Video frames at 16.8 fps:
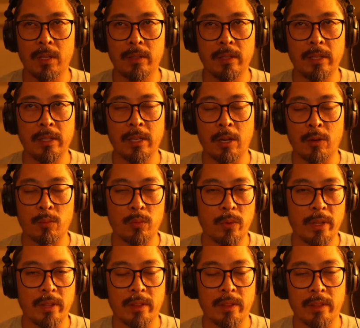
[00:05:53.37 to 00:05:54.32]

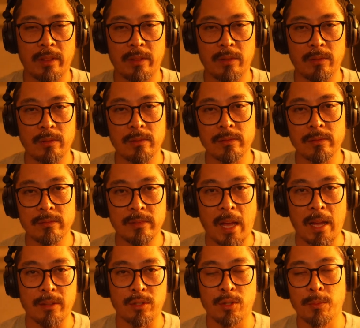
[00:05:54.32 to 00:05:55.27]
with
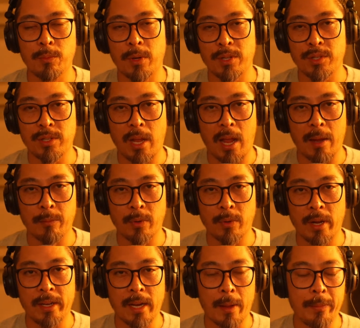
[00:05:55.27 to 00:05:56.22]
not too much time,
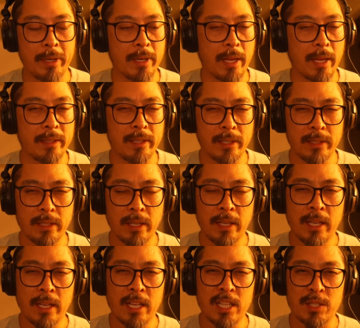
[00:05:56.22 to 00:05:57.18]
right? I mean, I did
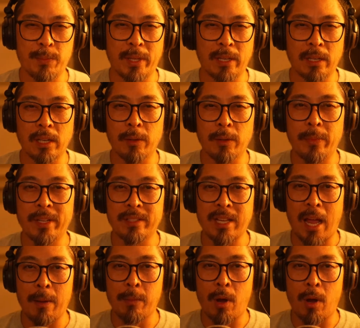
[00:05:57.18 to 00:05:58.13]
spend a little bit of
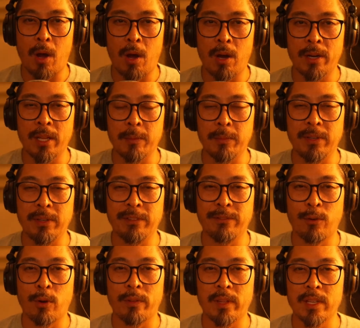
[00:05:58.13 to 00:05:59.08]
time on it
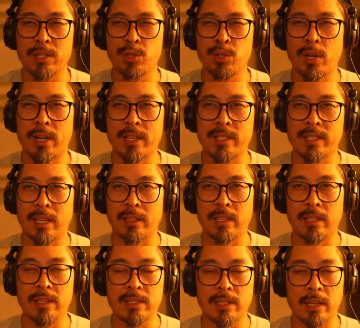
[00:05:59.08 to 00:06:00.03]
before this, trying to set
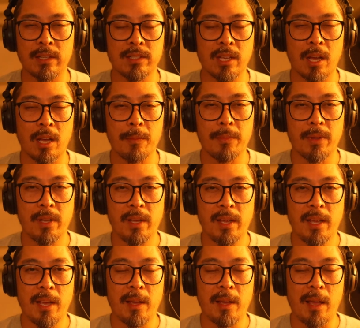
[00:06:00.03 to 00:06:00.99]
these things up.
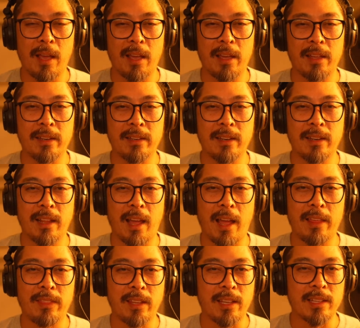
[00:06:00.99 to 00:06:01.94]
And I
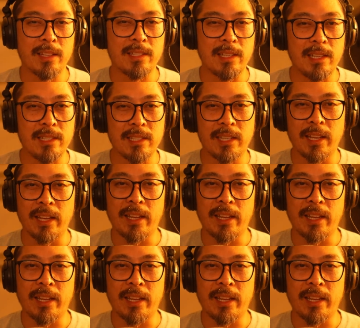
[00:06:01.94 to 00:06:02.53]
think it's easy to get